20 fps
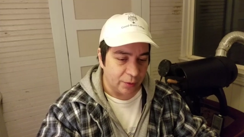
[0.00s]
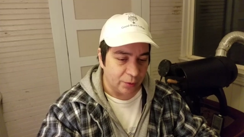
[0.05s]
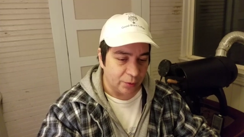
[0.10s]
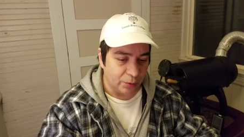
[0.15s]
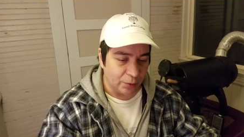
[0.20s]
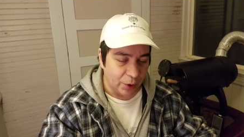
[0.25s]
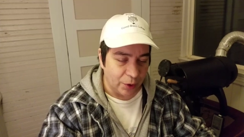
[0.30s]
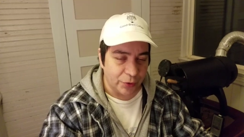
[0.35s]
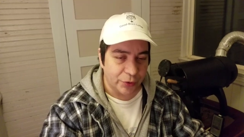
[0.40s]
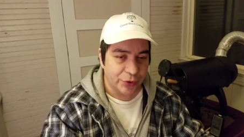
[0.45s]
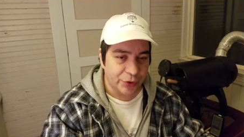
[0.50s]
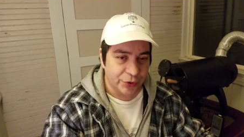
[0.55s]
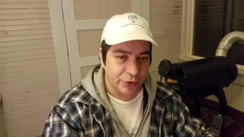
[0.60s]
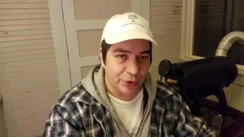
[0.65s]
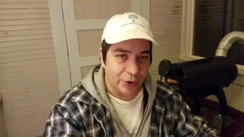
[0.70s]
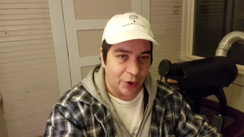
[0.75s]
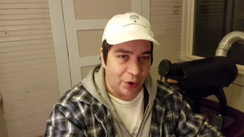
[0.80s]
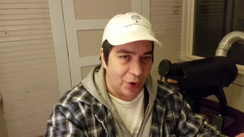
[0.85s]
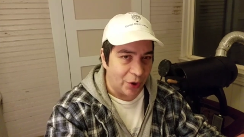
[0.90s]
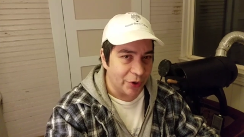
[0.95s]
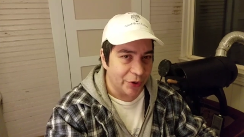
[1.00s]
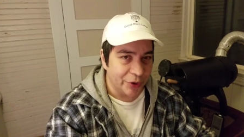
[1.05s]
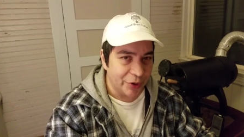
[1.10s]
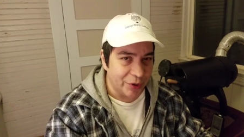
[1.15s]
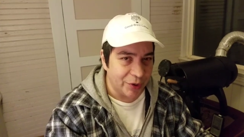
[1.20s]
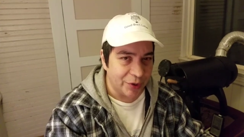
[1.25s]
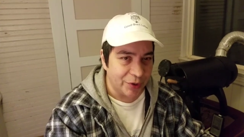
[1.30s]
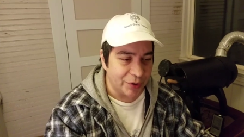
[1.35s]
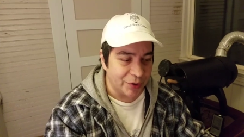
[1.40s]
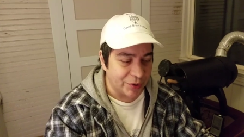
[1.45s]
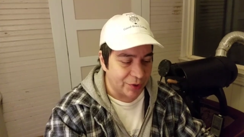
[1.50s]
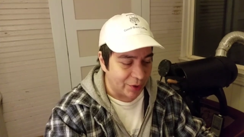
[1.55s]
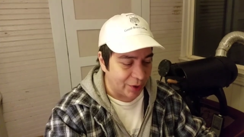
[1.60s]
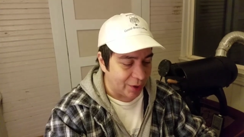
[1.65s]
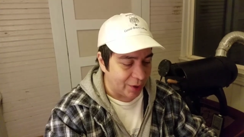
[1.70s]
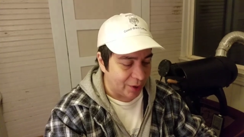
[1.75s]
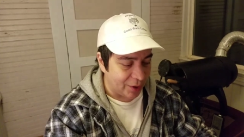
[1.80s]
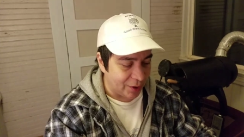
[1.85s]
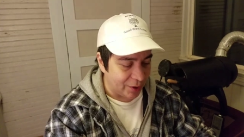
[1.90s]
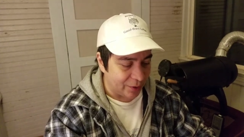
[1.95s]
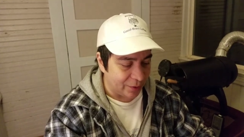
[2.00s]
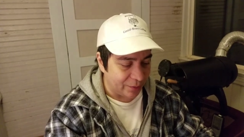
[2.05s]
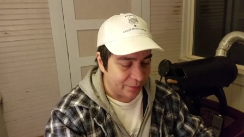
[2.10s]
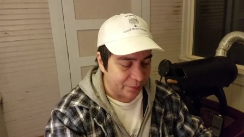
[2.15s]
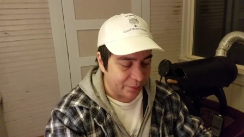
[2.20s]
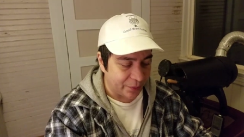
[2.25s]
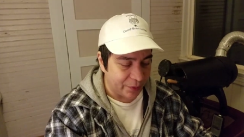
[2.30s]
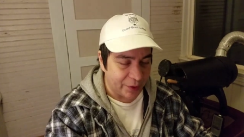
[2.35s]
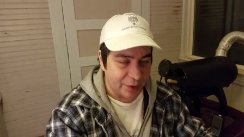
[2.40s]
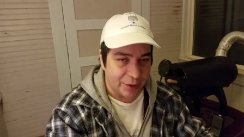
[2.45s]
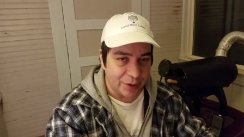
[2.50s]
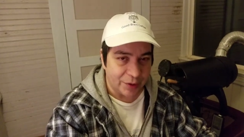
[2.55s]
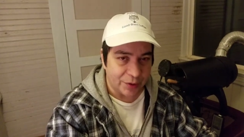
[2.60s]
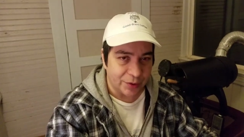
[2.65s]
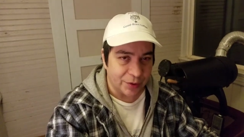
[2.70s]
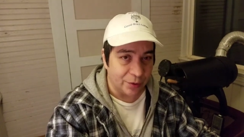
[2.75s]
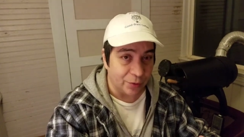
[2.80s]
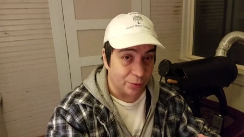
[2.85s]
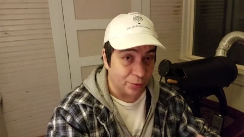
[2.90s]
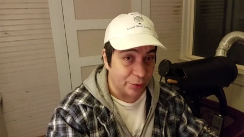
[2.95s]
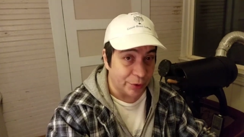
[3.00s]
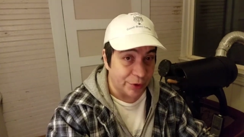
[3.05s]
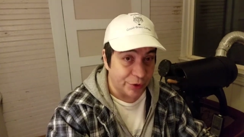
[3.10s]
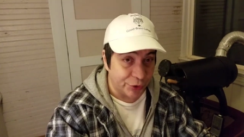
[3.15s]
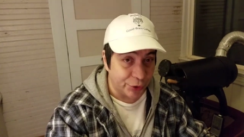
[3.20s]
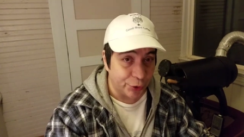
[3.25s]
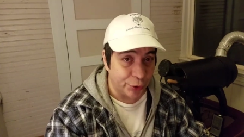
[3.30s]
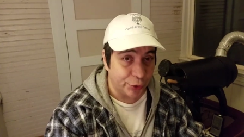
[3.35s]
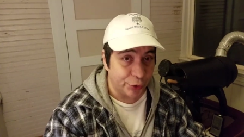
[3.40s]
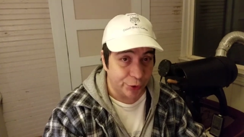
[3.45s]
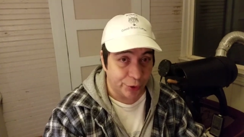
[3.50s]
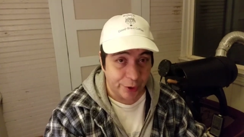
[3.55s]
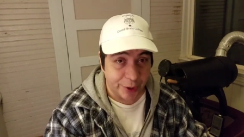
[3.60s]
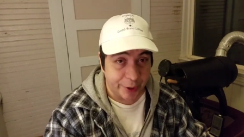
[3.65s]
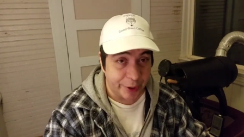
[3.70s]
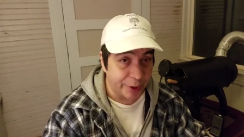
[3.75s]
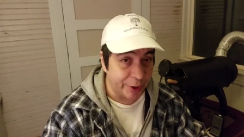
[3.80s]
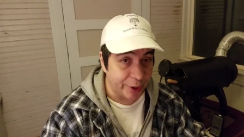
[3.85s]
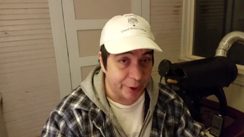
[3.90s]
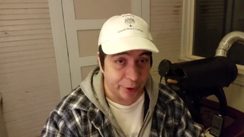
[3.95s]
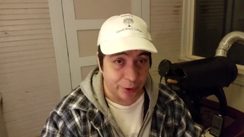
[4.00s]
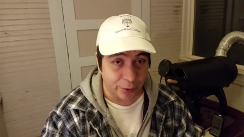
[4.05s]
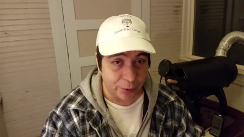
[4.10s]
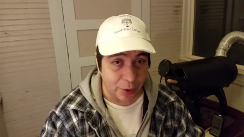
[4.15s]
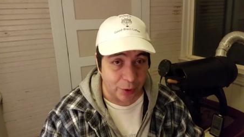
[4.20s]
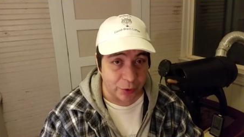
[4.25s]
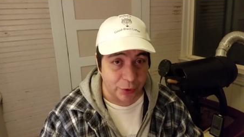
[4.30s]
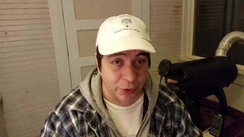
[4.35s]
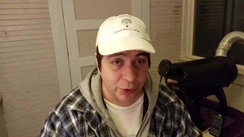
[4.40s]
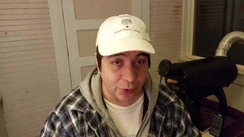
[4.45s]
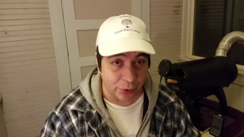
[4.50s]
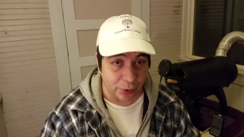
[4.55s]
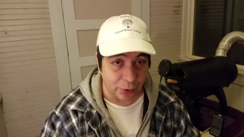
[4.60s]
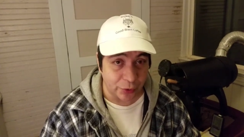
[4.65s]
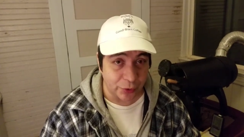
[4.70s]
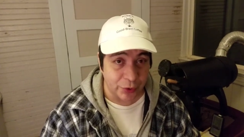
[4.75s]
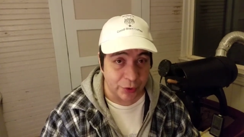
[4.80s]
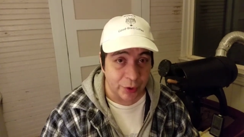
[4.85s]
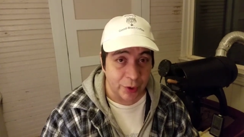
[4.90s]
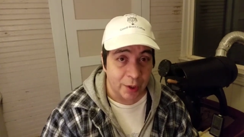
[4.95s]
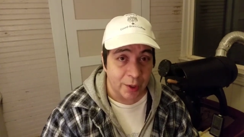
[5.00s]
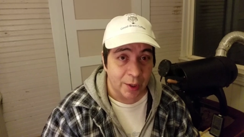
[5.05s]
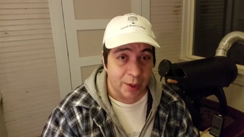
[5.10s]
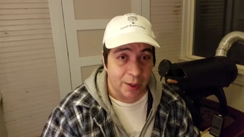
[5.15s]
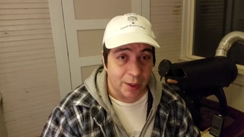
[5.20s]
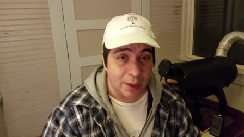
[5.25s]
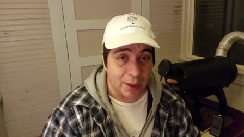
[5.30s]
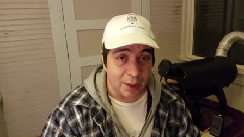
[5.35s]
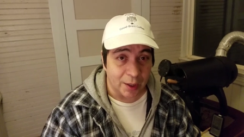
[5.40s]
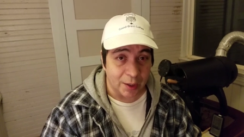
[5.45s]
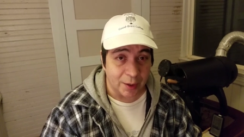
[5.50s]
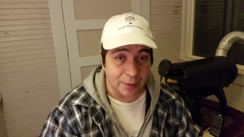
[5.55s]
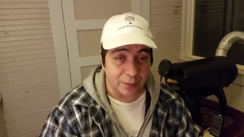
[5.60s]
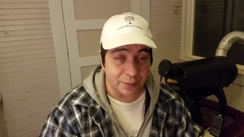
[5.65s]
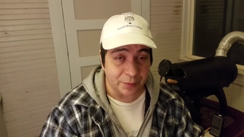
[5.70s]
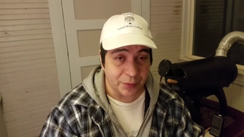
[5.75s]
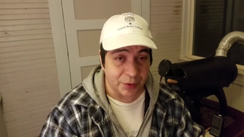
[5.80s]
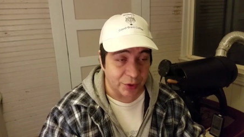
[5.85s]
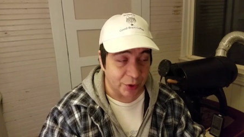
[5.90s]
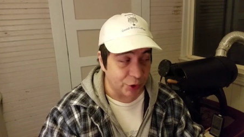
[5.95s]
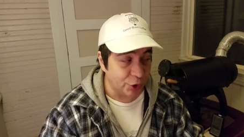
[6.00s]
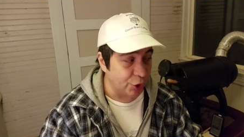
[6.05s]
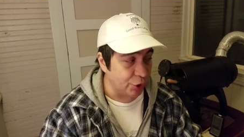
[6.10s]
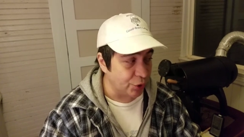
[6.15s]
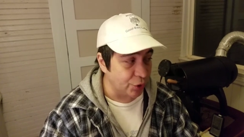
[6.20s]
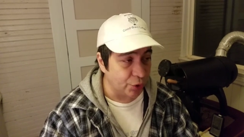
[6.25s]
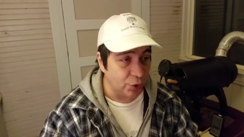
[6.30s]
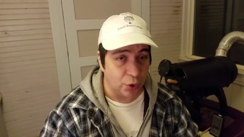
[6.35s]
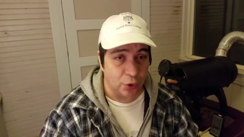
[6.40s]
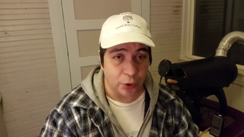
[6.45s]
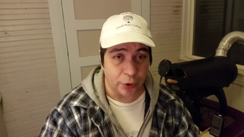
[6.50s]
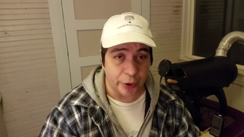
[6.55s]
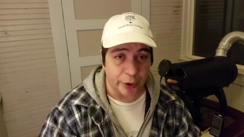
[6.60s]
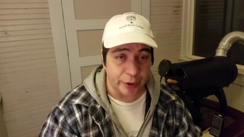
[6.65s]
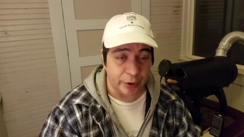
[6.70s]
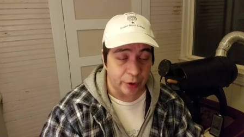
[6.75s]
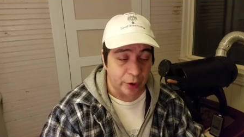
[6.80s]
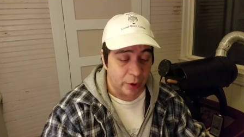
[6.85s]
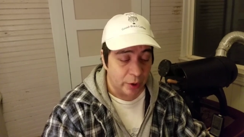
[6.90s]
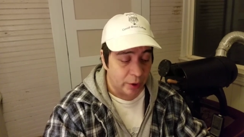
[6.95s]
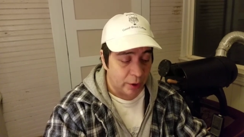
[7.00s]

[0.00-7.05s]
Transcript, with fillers: roasts on these uh, these recirculating air roasters, um, such as a Loring,